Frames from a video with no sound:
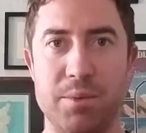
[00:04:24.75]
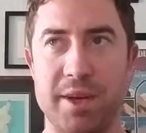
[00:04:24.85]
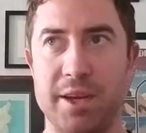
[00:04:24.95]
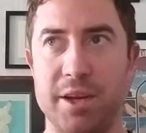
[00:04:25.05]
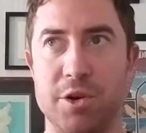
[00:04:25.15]

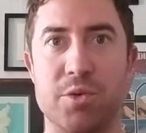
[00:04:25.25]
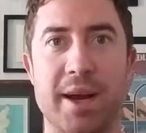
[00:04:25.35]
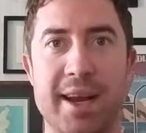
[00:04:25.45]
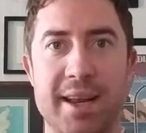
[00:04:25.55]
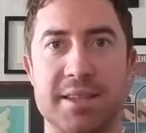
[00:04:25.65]
you know,
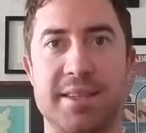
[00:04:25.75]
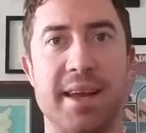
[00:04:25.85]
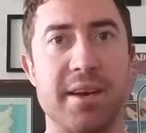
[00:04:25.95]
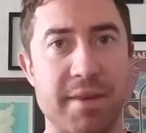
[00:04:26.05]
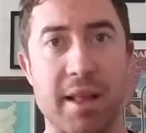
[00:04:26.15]
grade 8 is the
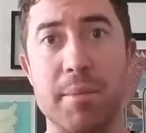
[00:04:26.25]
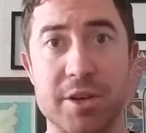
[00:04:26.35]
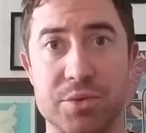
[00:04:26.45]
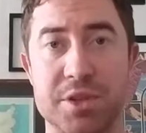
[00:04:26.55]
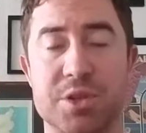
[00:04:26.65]
end of
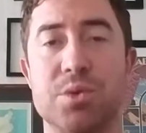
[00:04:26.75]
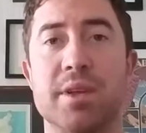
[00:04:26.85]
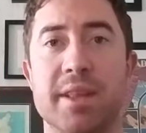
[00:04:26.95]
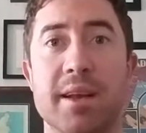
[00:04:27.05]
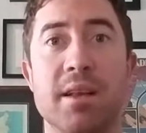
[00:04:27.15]
elementary school
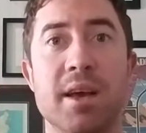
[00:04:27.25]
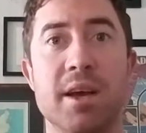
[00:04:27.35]
and then